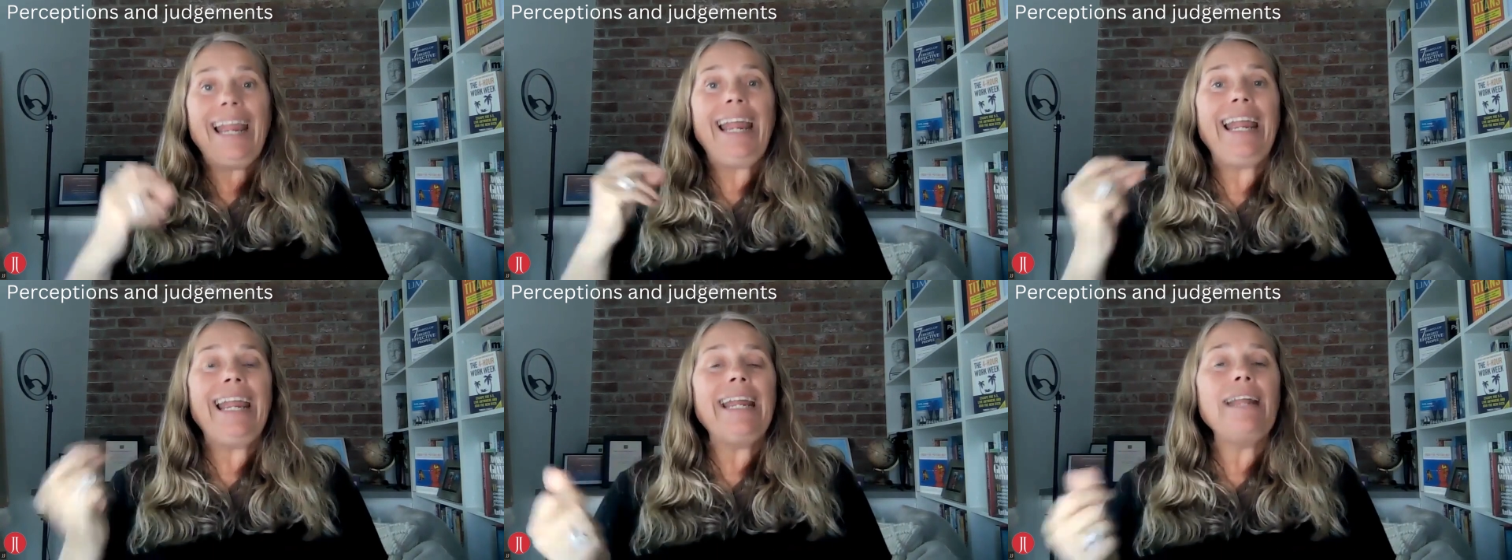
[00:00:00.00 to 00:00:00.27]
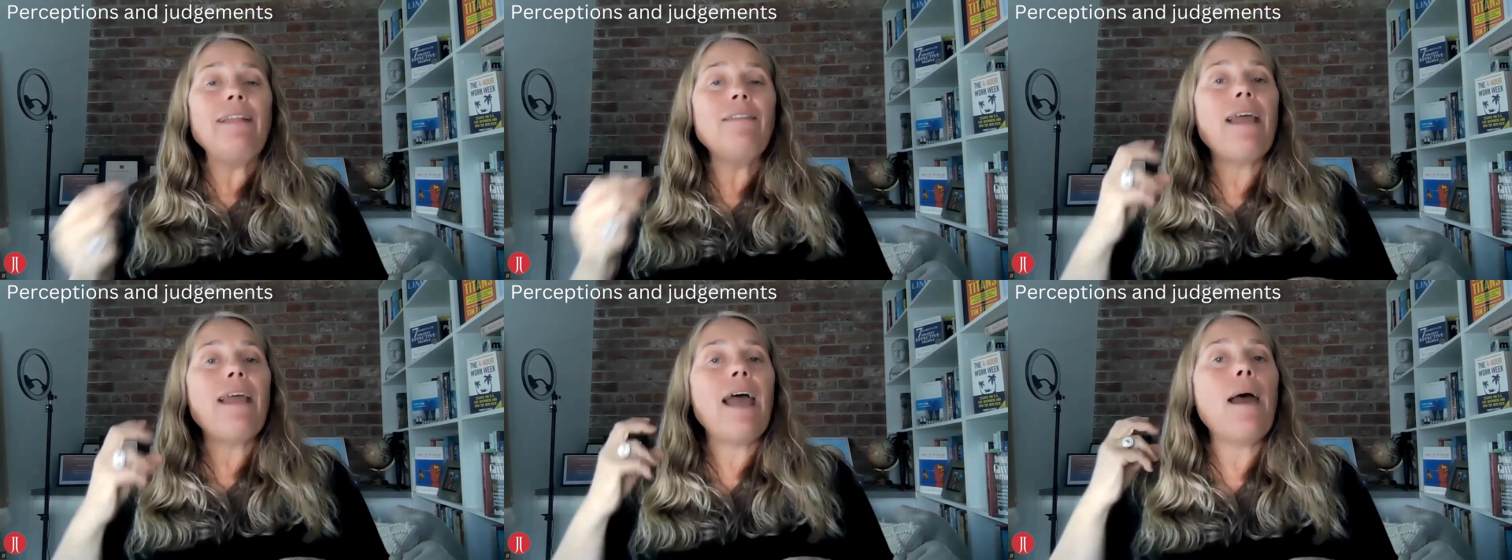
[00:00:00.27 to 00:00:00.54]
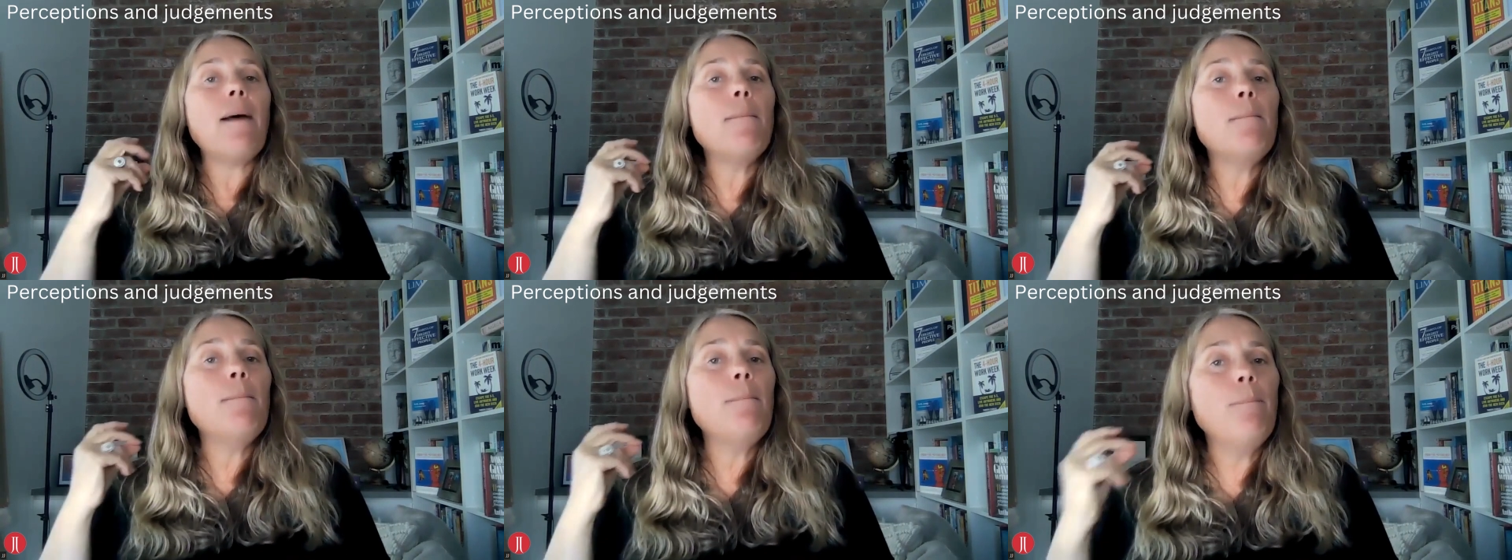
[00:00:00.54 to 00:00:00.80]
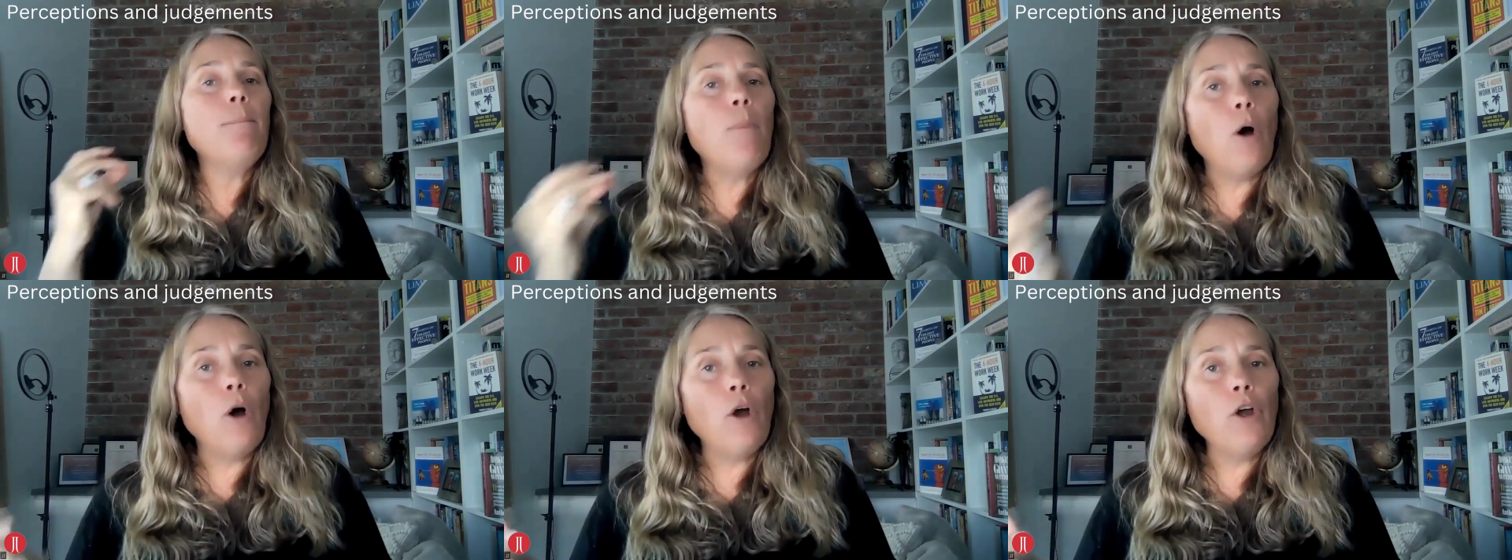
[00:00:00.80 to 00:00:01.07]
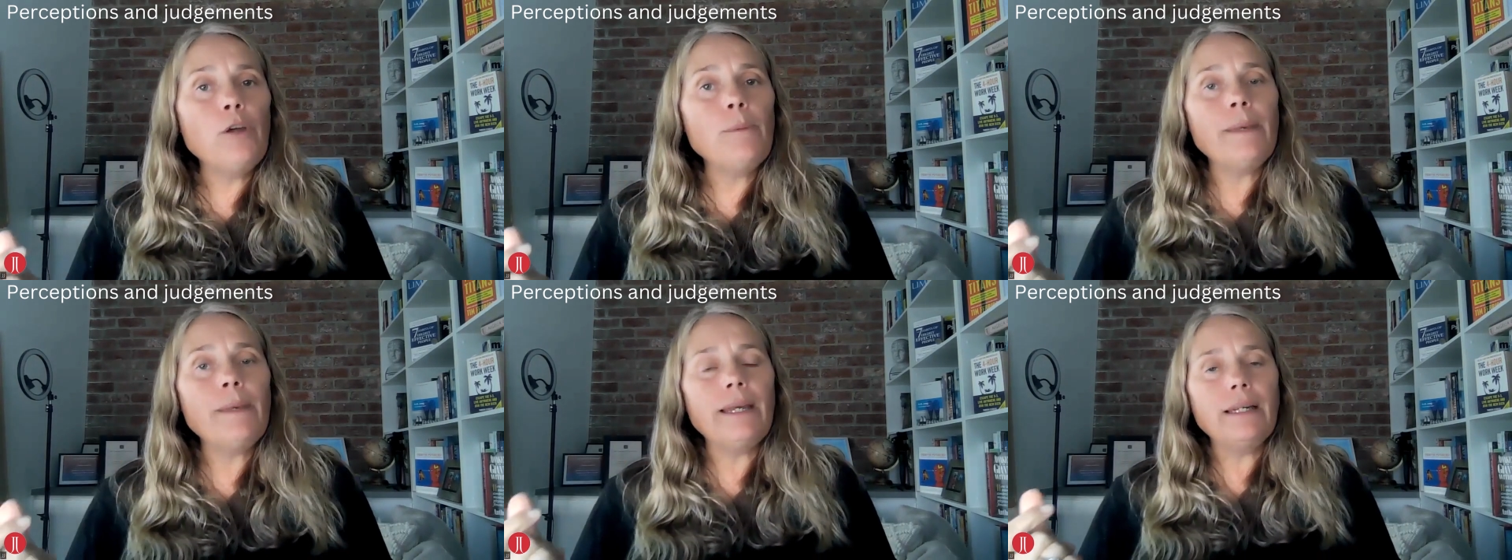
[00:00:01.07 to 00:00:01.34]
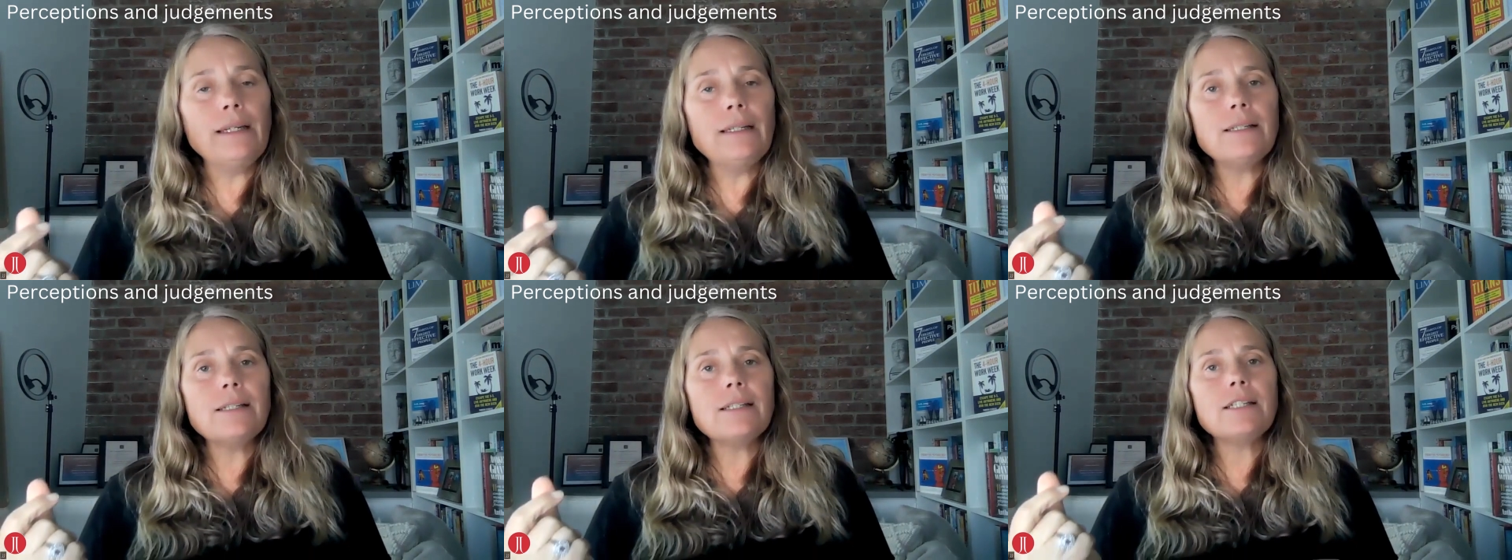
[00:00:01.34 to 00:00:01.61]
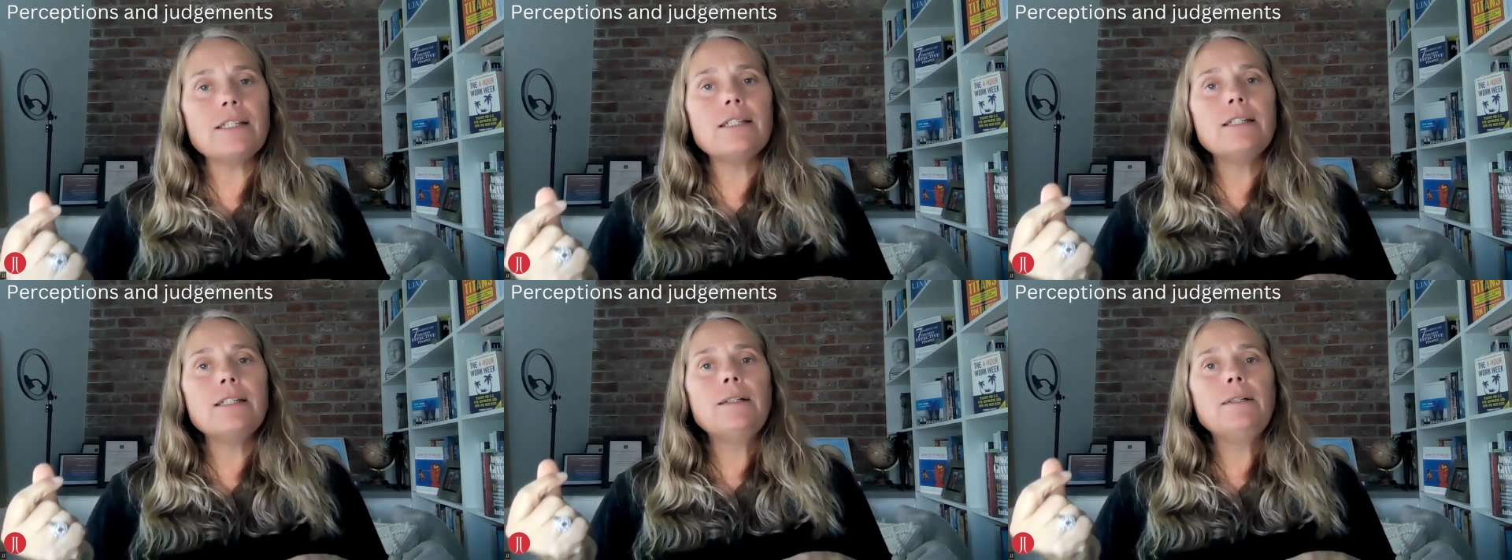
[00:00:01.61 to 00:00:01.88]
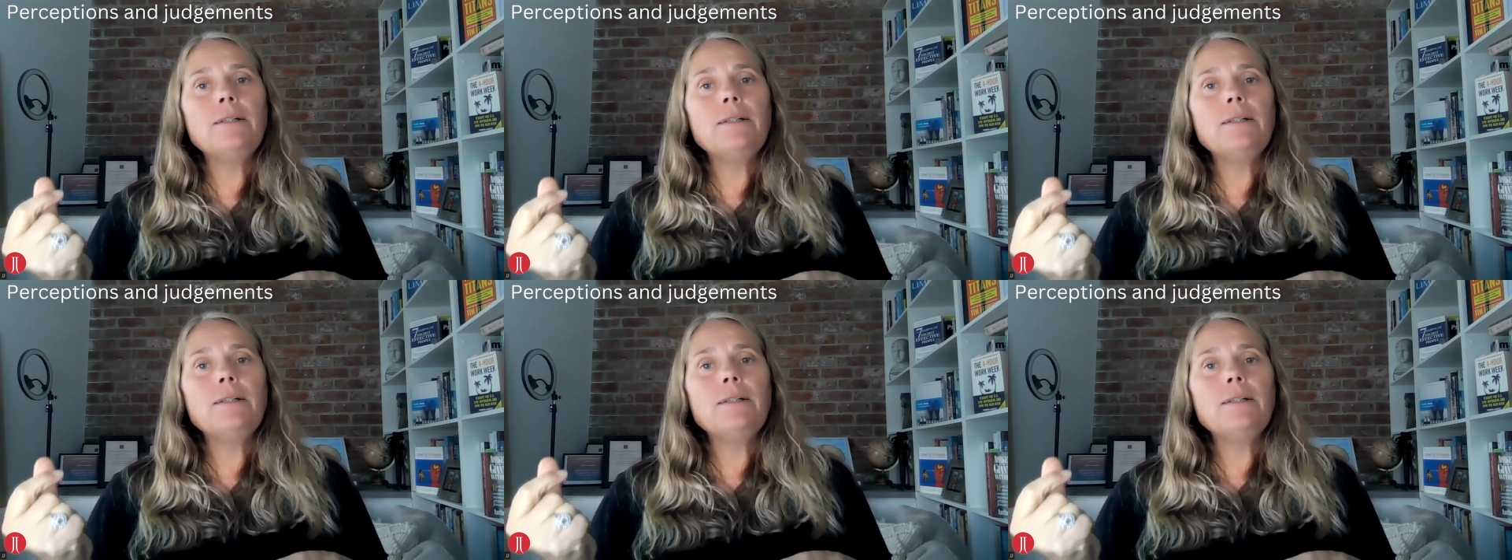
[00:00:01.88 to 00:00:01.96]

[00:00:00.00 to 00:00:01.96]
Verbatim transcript: in that moment